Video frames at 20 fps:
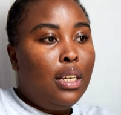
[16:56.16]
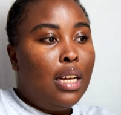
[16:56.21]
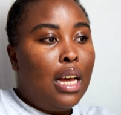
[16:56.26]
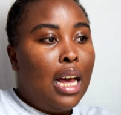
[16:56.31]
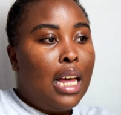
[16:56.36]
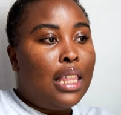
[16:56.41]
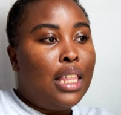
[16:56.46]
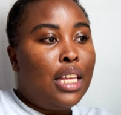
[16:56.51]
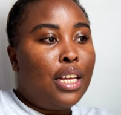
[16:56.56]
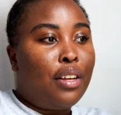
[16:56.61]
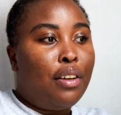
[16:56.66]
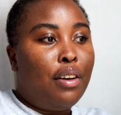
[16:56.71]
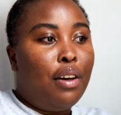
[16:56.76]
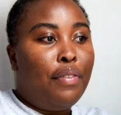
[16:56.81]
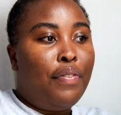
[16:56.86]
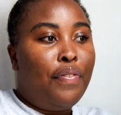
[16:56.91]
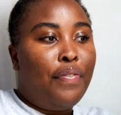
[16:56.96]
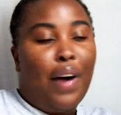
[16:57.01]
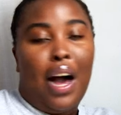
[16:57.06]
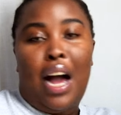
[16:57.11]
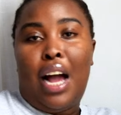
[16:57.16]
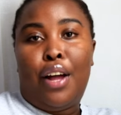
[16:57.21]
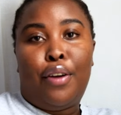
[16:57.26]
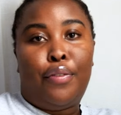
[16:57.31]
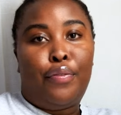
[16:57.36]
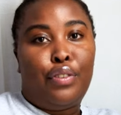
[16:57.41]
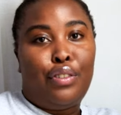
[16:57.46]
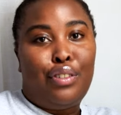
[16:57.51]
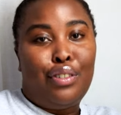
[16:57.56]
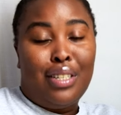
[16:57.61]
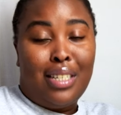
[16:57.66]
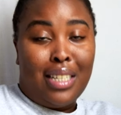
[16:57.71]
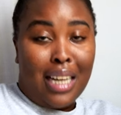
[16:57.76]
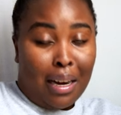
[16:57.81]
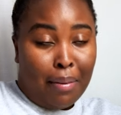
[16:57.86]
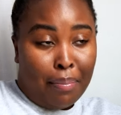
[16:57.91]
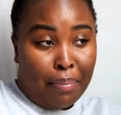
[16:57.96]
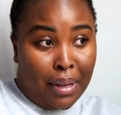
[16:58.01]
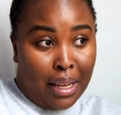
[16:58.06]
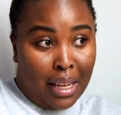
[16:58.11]
I think 5 to
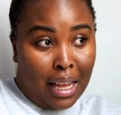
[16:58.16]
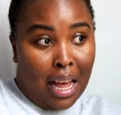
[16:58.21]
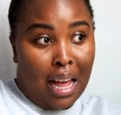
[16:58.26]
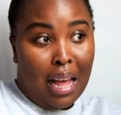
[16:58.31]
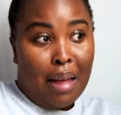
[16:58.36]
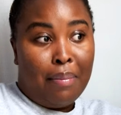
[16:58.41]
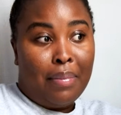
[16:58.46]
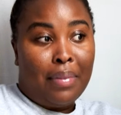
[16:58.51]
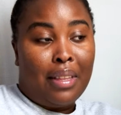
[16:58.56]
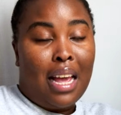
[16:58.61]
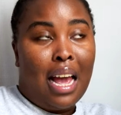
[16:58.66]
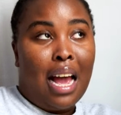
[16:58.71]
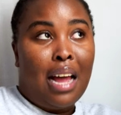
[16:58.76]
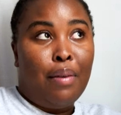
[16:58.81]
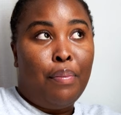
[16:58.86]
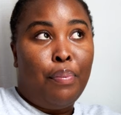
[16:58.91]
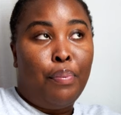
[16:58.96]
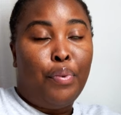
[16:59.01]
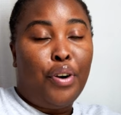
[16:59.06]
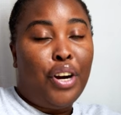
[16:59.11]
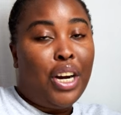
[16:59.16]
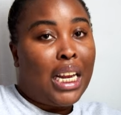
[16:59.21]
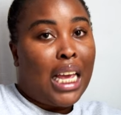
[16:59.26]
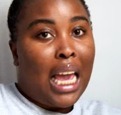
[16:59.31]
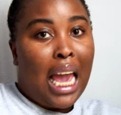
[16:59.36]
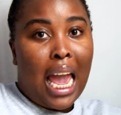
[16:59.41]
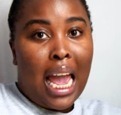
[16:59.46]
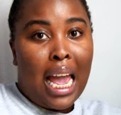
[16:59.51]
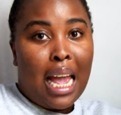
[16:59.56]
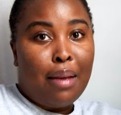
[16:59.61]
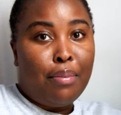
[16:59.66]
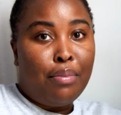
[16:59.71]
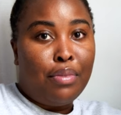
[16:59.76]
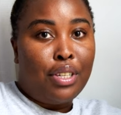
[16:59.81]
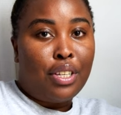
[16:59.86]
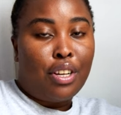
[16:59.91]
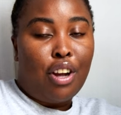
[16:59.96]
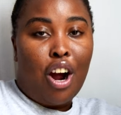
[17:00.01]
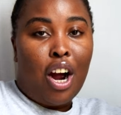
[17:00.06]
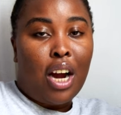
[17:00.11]
10 p.m. They had board
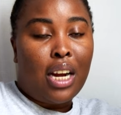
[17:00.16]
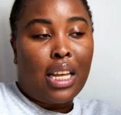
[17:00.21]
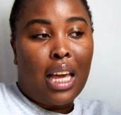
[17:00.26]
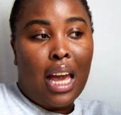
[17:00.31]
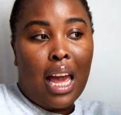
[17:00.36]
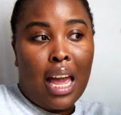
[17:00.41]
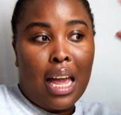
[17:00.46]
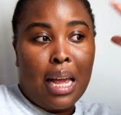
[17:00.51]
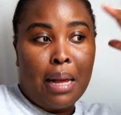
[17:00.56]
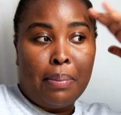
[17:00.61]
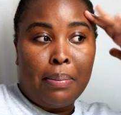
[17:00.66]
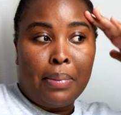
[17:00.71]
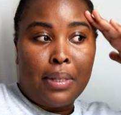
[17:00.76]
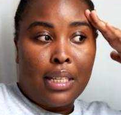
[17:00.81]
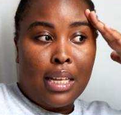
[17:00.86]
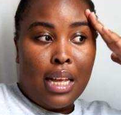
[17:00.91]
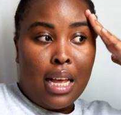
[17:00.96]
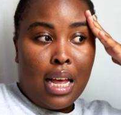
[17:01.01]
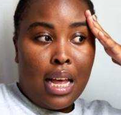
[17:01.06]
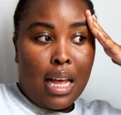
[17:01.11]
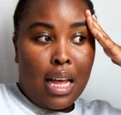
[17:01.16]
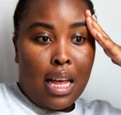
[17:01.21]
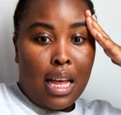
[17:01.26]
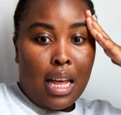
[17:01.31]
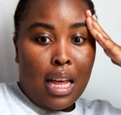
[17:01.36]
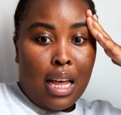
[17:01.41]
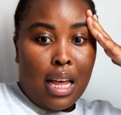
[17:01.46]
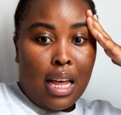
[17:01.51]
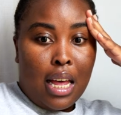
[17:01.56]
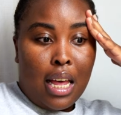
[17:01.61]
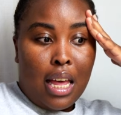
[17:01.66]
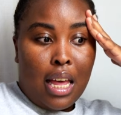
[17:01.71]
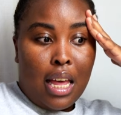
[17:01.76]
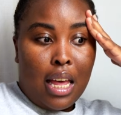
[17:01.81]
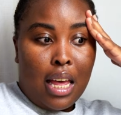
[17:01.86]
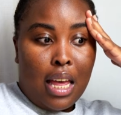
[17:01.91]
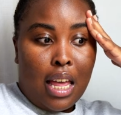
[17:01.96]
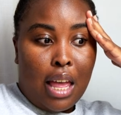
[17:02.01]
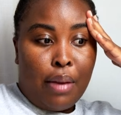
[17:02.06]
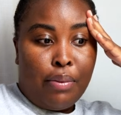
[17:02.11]
games, card games.
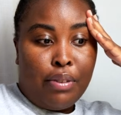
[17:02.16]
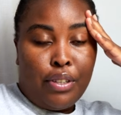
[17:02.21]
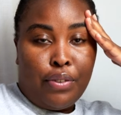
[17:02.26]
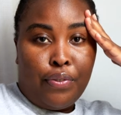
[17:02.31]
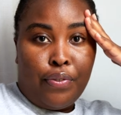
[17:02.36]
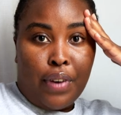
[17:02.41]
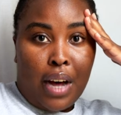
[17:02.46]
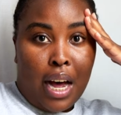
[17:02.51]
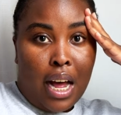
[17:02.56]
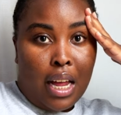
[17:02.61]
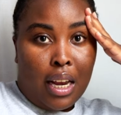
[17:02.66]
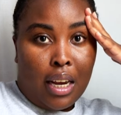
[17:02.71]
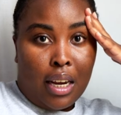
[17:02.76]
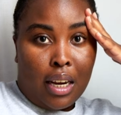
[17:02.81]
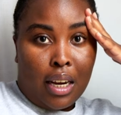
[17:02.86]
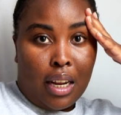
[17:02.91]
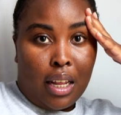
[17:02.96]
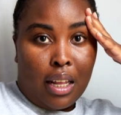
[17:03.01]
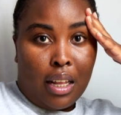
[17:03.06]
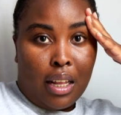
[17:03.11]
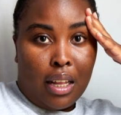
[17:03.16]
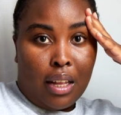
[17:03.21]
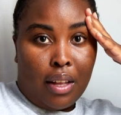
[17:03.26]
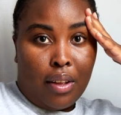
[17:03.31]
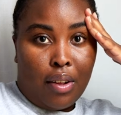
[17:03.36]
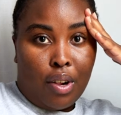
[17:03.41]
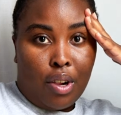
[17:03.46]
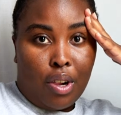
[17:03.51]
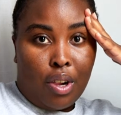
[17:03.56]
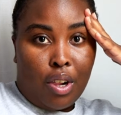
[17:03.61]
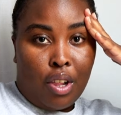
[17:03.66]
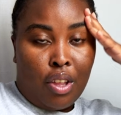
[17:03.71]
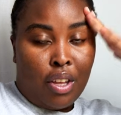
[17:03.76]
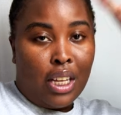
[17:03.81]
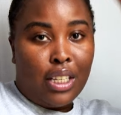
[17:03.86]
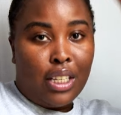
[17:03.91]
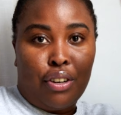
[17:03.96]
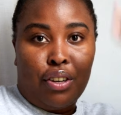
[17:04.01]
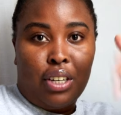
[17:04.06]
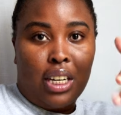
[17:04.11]
It was fun. You
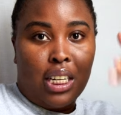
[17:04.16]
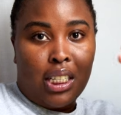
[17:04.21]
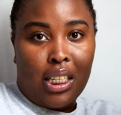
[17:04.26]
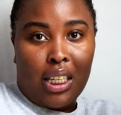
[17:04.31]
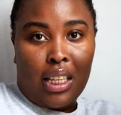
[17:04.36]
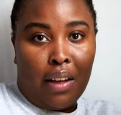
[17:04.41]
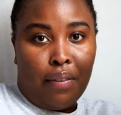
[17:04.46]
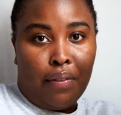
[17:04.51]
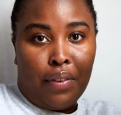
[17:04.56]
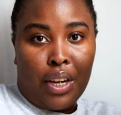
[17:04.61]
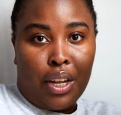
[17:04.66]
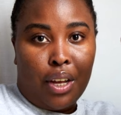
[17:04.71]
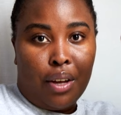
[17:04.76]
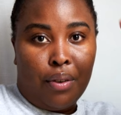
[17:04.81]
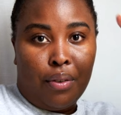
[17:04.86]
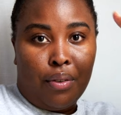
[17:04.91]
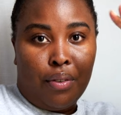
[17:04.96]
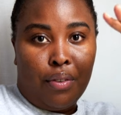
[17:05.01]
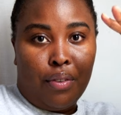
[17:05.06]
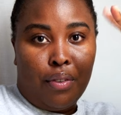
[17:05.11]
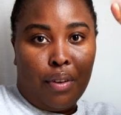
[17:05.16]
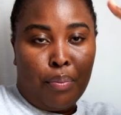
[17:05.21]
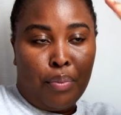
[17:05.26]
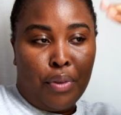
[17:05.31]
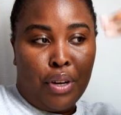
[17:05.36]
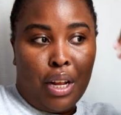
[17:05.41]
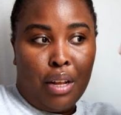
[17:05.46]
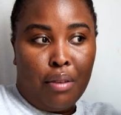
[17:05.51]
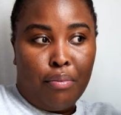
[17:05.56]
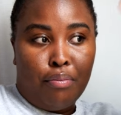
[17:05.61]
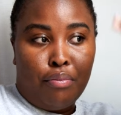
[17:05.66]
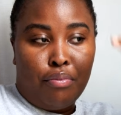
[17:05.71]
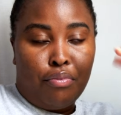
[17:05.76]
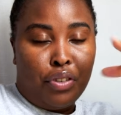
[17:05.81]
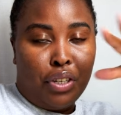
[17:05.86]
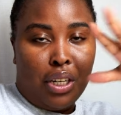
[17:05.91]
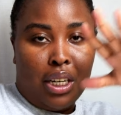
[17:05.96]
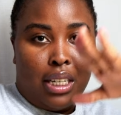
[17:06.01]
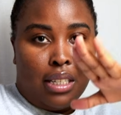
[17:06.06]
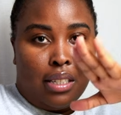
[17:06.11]
gonna see that video. I'm gonna
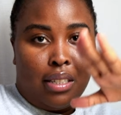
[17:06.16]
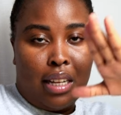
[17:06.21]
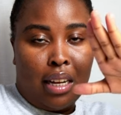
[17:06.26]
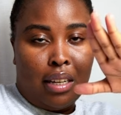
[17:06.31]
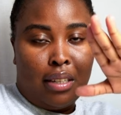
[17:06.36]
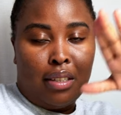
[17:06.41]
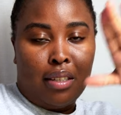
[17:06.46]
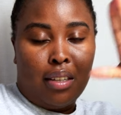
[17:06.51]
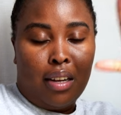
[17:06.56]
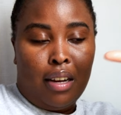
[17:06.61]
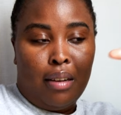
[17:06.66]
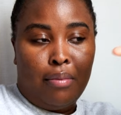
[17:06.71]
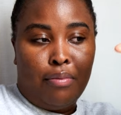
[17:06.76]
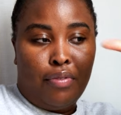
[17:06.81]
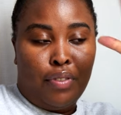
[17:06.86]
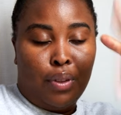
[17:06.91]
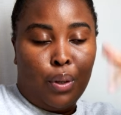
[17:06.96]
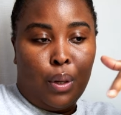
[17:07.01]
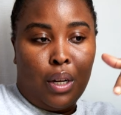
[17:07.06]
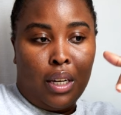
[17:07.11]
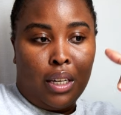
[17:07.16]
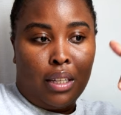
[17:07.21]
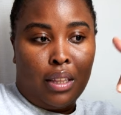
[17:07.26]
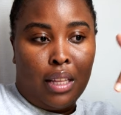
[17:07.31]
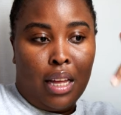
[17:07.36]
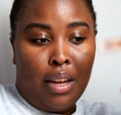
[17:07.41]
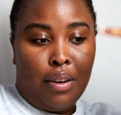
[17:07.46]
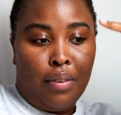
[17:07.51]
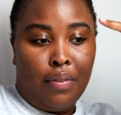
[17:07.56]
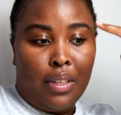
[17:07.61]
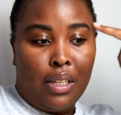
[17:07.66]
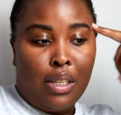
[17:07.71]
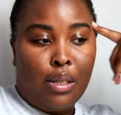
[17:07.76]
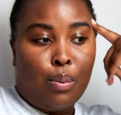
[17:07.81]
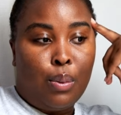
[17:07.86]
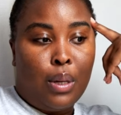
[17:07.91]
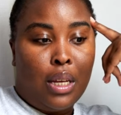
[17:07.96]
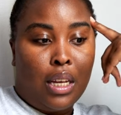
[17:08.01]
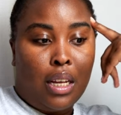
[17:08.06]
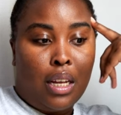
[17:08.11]
release that um, vlog the end of
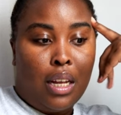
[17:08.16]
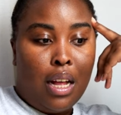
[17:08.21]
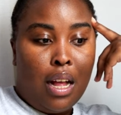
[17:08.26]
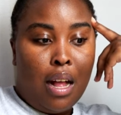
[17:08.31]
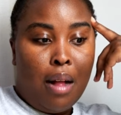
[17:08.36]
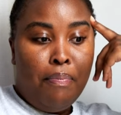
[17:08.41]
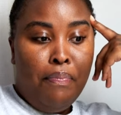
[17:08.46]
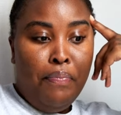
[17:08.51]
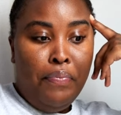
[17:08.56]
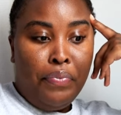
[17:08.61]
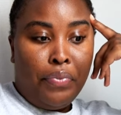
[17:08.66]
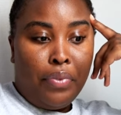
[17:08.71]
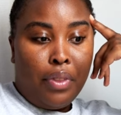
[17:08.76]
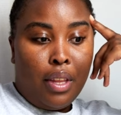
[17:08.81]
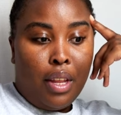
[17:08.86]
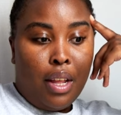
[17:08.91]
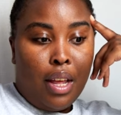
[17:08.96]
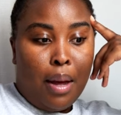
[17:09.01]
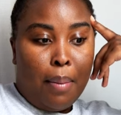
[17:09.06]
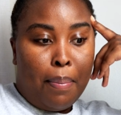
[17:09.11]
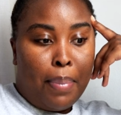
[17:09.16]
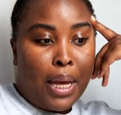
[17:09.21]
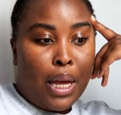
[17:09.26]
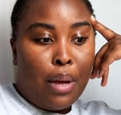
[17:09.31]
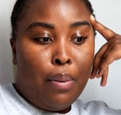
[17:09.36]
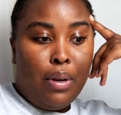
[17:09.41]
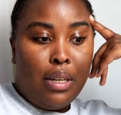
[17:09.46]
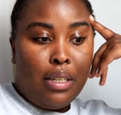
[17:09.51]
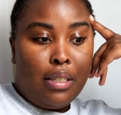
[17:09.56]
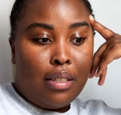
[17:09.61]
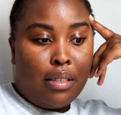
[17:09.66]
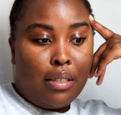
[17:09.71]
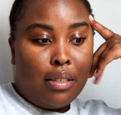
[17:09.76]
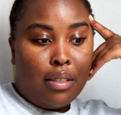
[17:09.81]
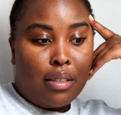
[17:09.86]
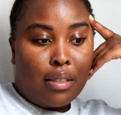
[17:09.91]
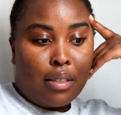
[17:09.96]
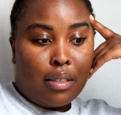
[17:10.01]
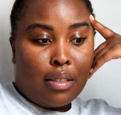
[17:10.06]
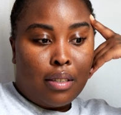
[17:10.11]
this week. But it was
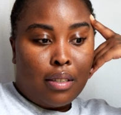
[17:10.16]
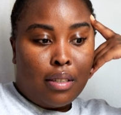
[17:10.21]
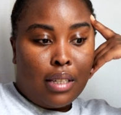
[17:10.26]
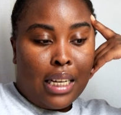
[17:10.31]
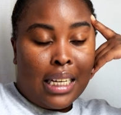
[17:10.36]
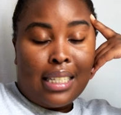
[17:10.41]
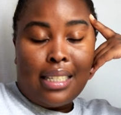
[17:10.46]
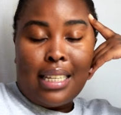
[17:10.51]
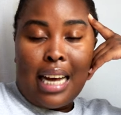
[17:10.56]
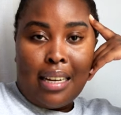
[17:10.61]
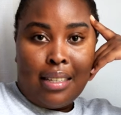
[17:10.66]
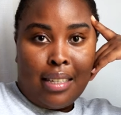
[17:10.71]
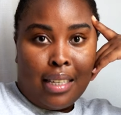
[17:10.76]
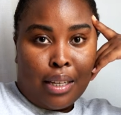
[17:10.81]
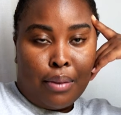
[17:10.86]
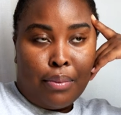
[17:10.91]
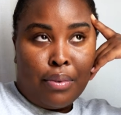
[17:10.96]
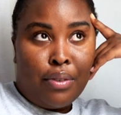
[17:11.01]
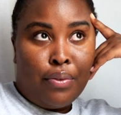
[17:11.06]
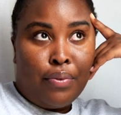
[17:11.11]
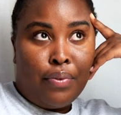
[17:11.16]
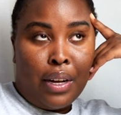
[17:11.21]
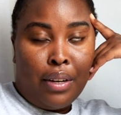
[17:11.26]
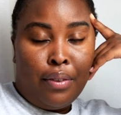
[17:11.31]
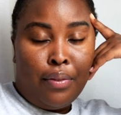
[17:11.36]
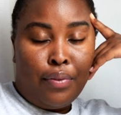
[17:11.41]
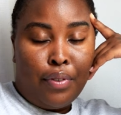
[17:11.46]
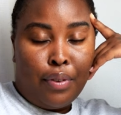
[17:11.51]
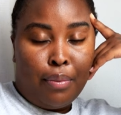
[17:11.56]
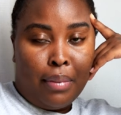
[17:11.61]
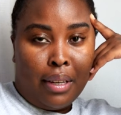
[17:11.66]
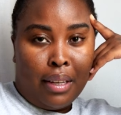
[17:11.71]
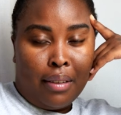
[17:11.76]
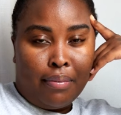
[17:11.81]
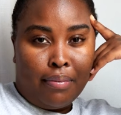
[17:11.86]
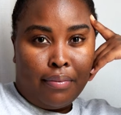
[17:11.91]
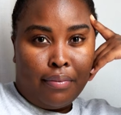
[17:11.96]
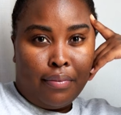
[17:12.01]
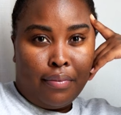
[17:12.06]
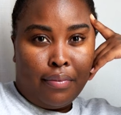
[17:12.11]
exciting. It was fun for me,
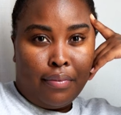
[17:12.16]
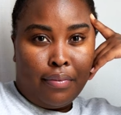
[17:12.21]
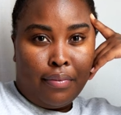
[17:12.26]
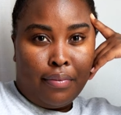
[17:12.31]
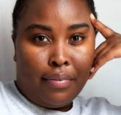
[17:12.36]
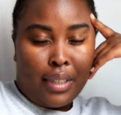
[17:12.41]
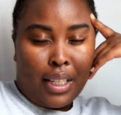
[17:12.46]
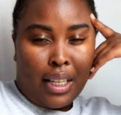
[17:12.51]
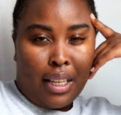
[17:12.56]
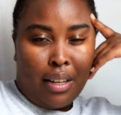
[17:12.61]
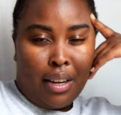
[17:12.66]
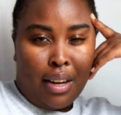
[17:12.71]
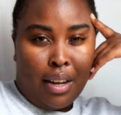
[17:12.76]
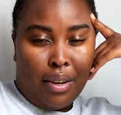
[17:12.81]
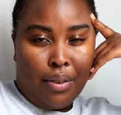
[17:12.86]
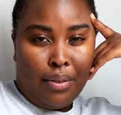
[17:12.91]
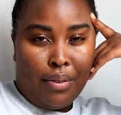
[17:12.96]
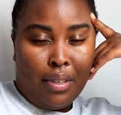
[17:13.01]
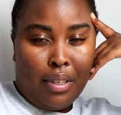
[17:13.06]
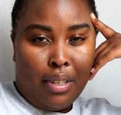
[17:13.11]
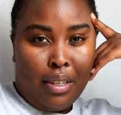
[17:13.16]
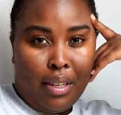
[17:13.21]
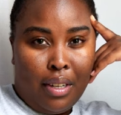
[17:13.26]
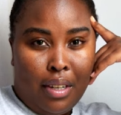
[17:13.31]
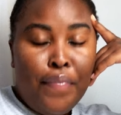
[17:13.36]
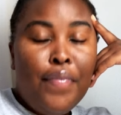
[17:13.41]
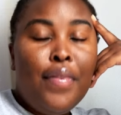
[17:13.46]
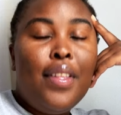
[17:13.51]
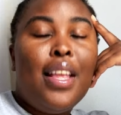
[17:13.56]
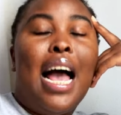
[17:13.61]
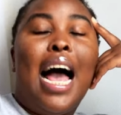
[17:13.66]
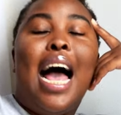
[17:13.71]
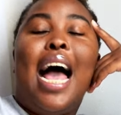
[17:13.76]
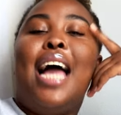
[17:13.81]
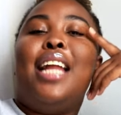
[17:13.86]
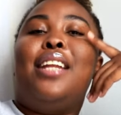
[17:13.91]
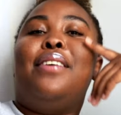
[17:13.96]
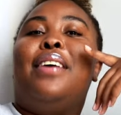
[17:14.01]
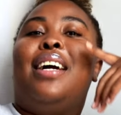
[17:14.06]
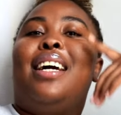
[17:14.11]
you know.
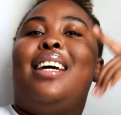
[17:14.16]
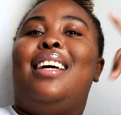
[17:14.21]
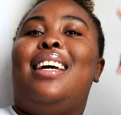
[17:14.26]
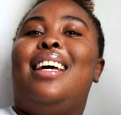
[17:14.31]
Anyway,